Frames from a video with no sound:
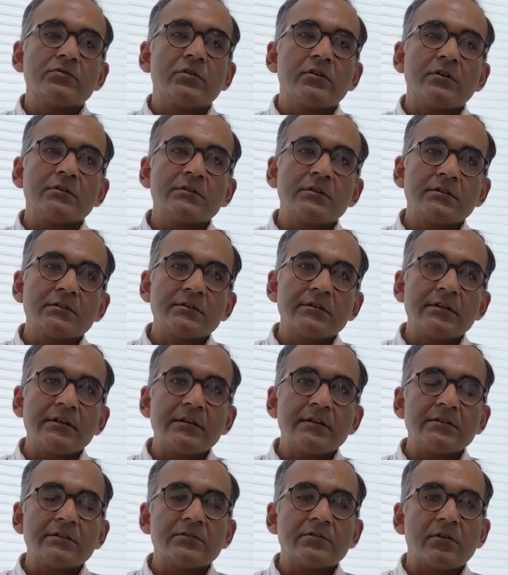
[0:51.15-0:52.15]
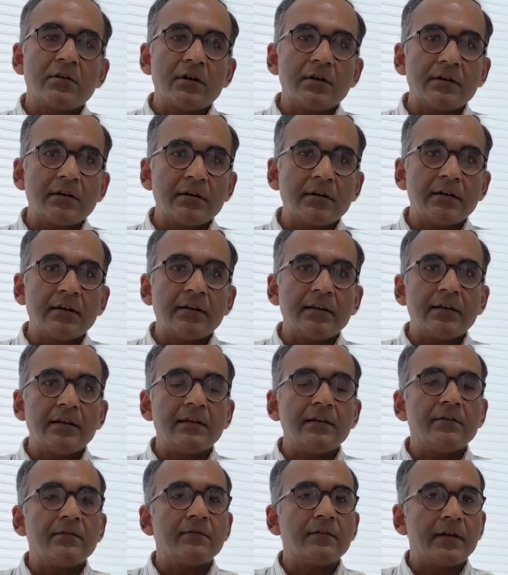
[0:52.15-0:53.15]
jaw surgery is not
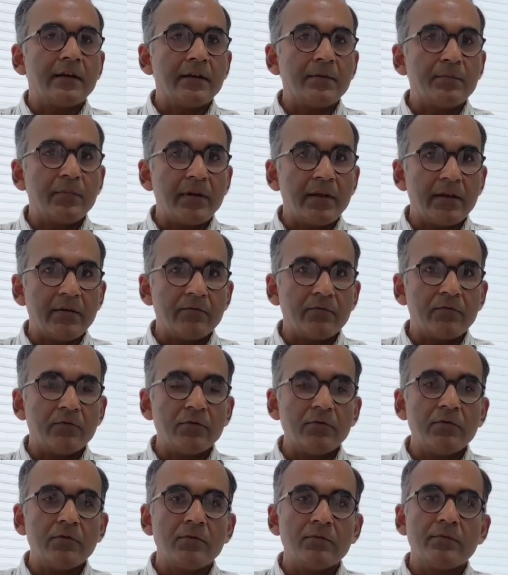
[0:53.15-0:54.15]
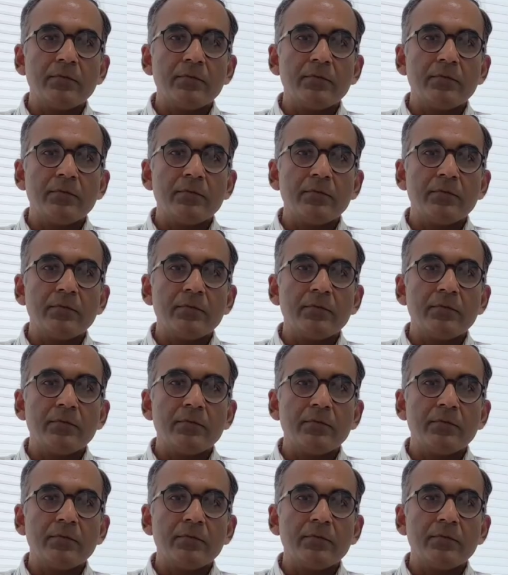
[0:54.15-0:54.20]
really very painful